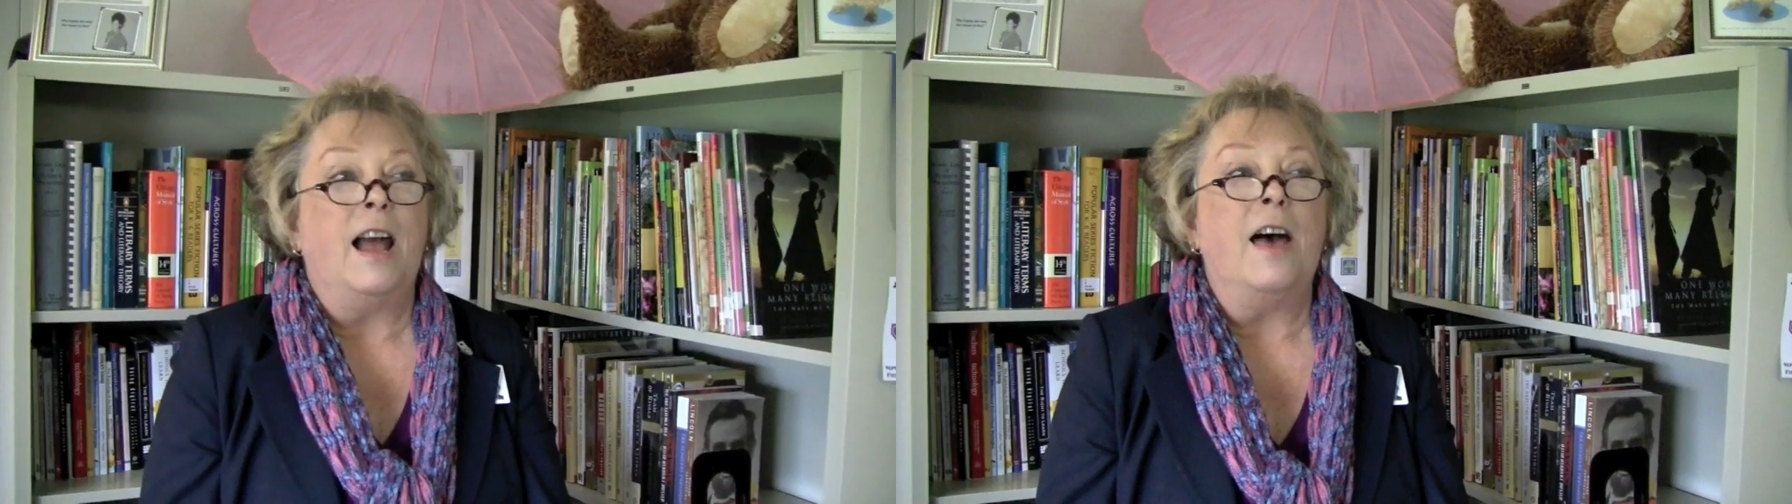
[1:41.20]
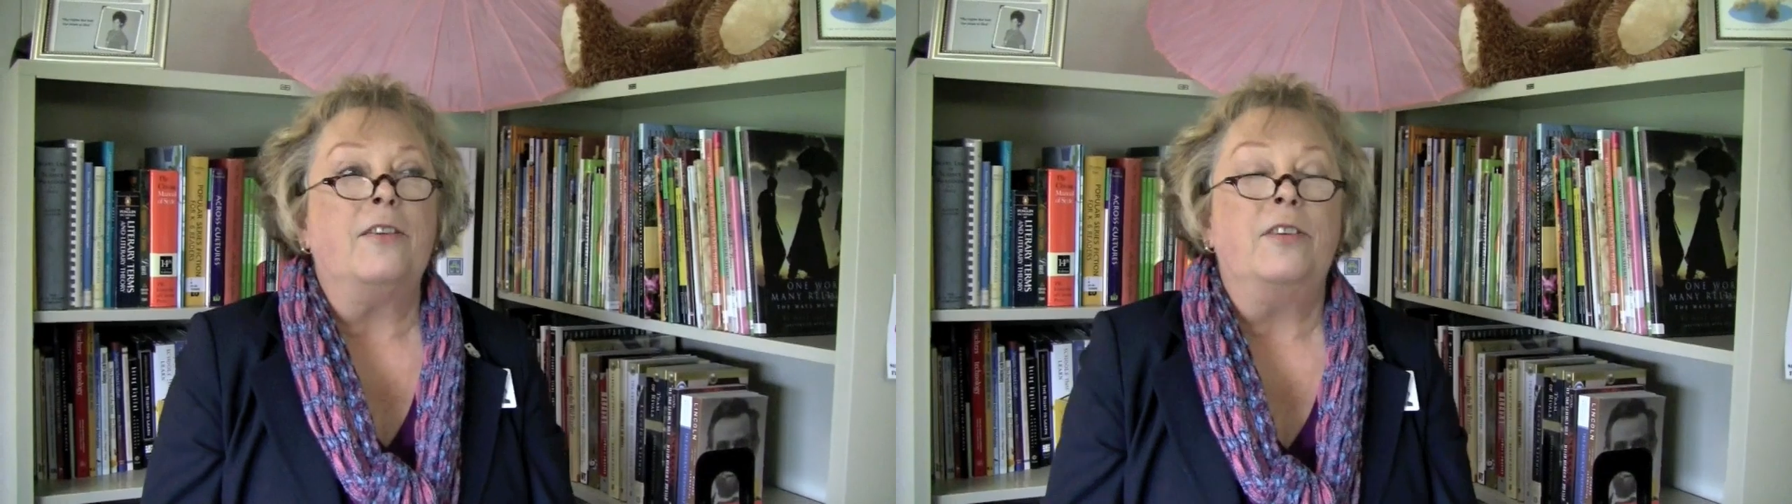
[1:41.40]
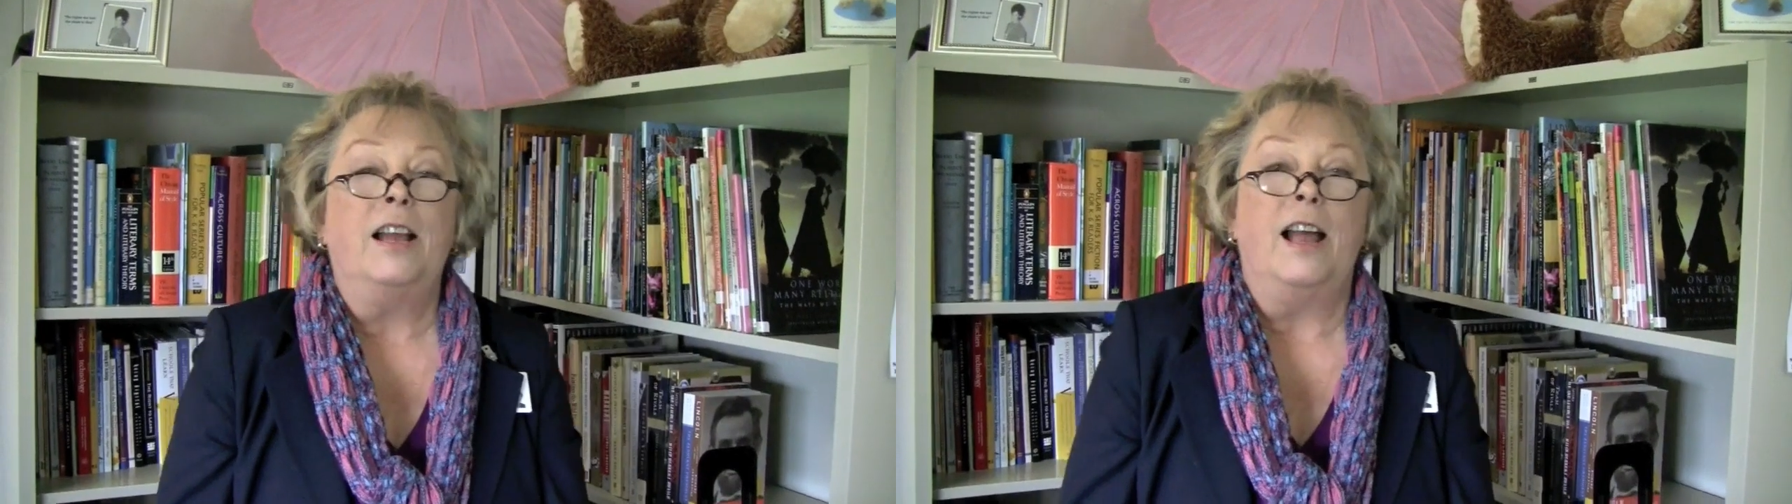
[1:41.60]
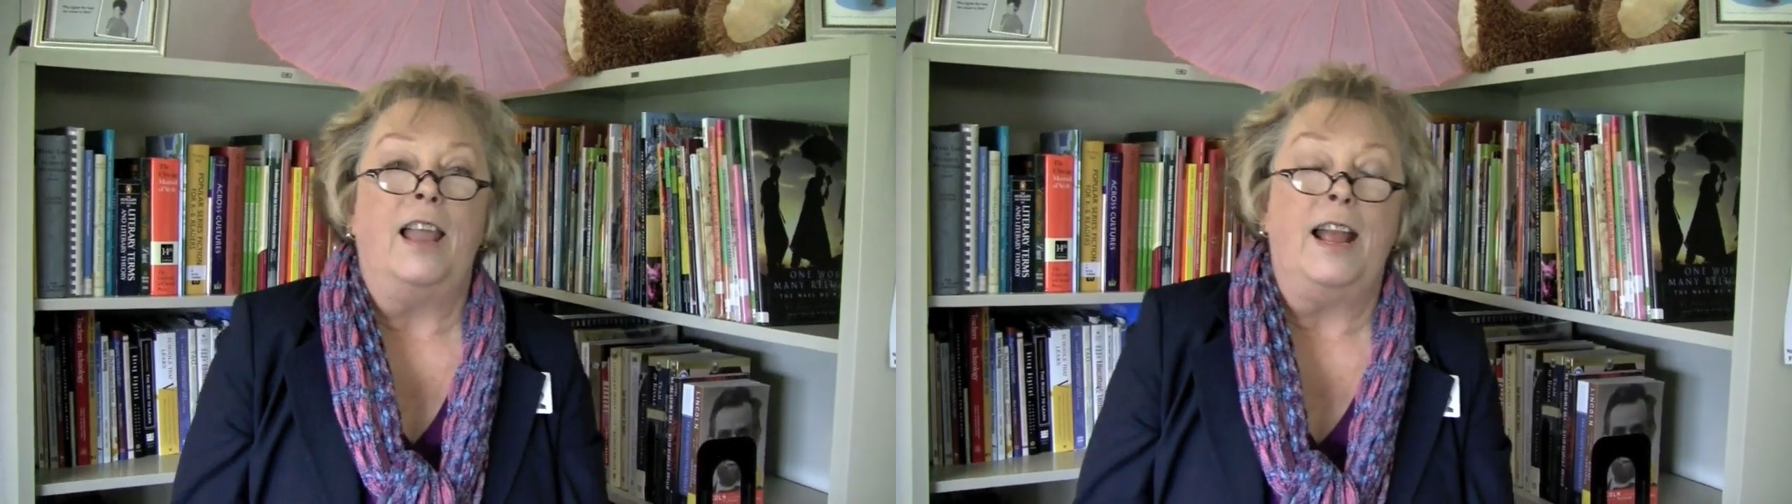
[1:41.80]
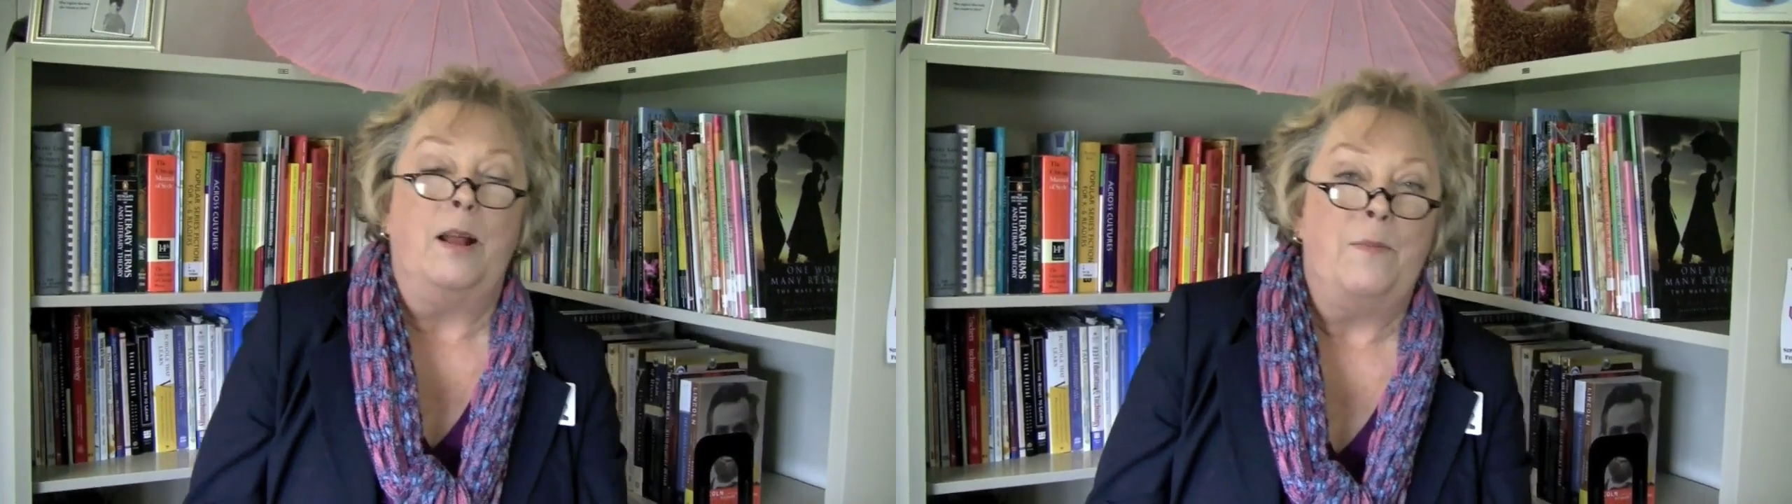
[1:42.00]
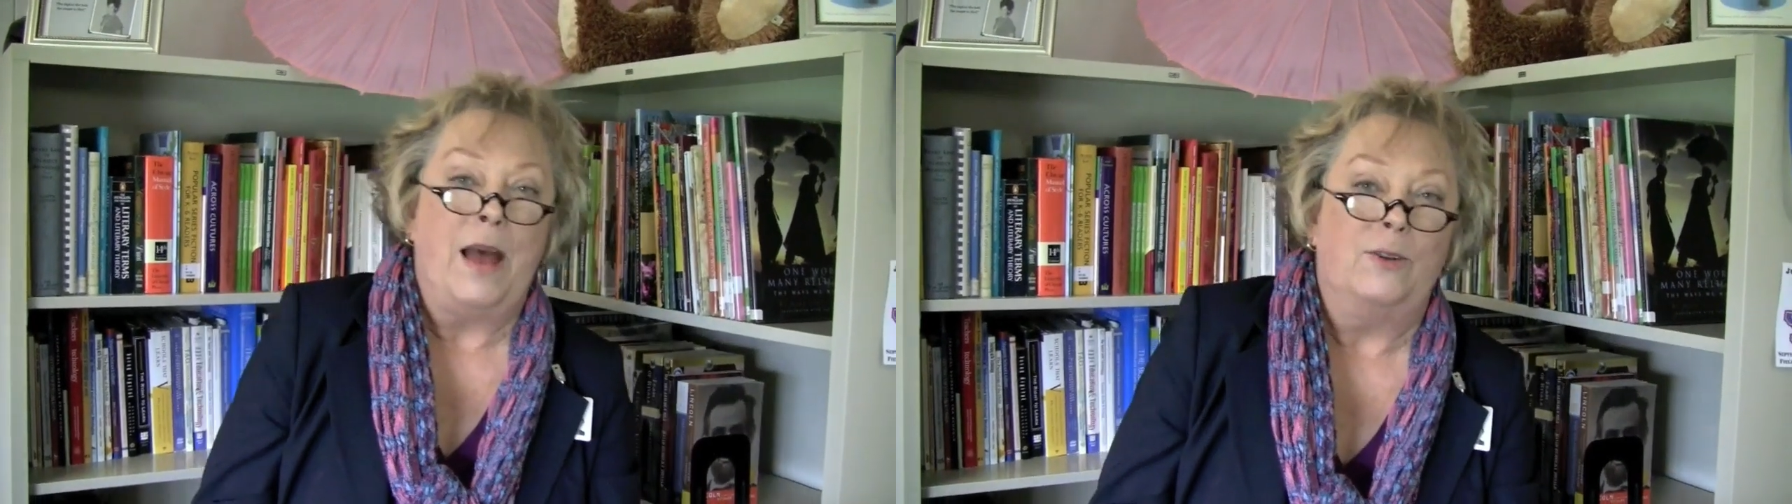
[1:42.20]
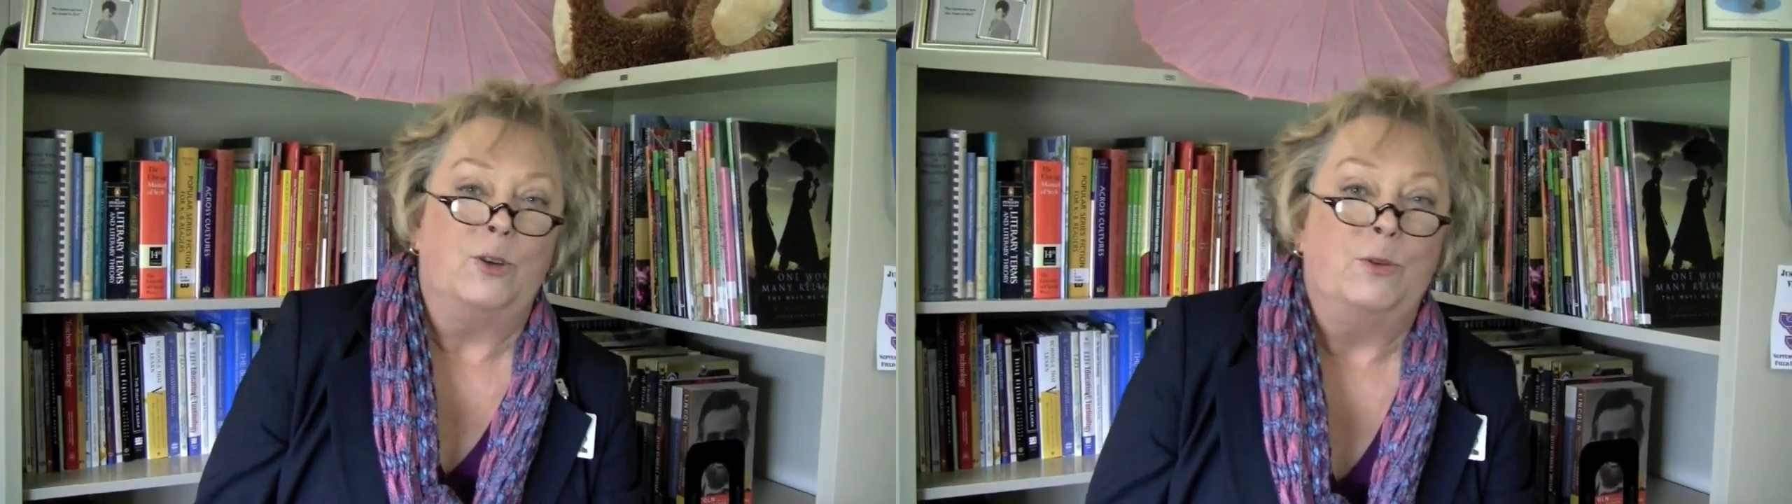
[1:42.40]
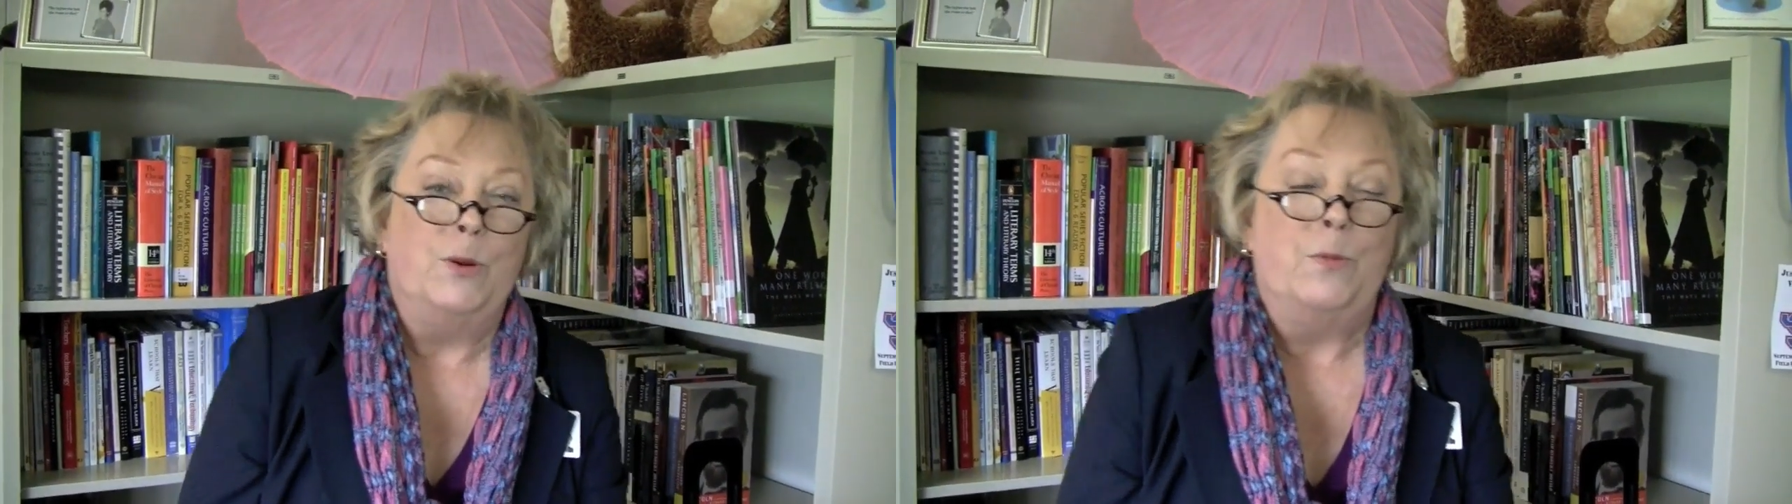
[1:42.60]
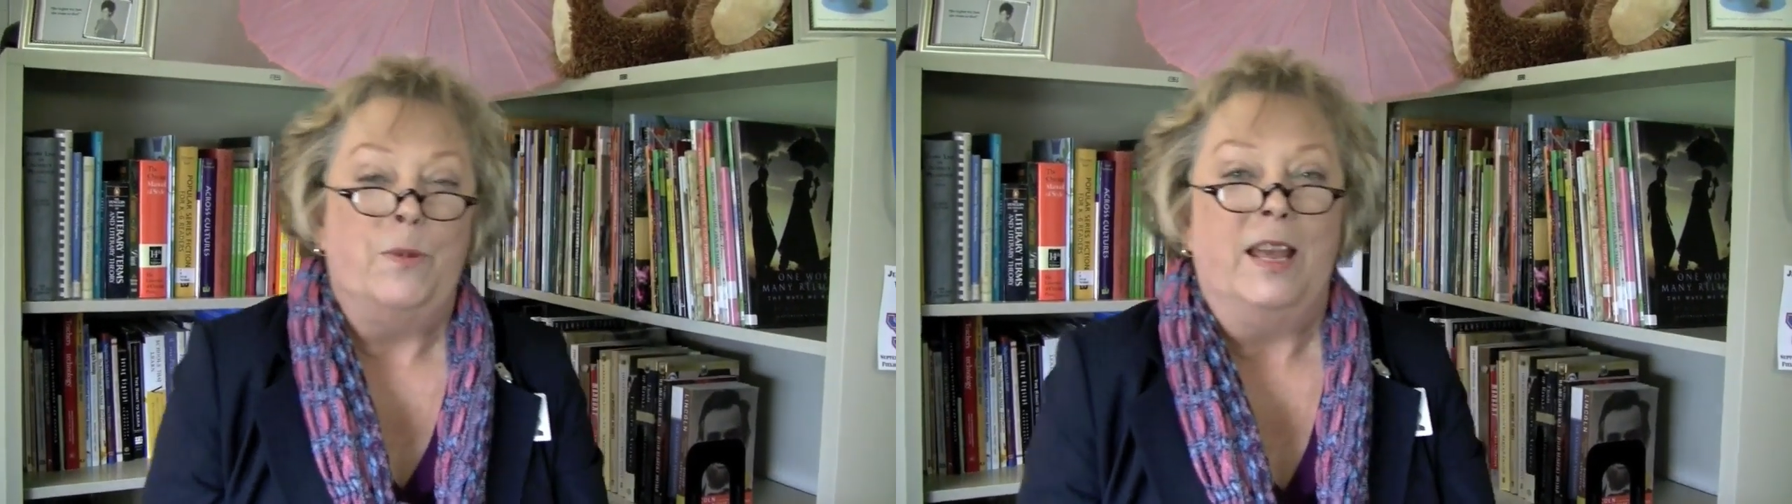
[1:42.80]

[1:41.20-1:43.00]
The other thing I like about SHMOOP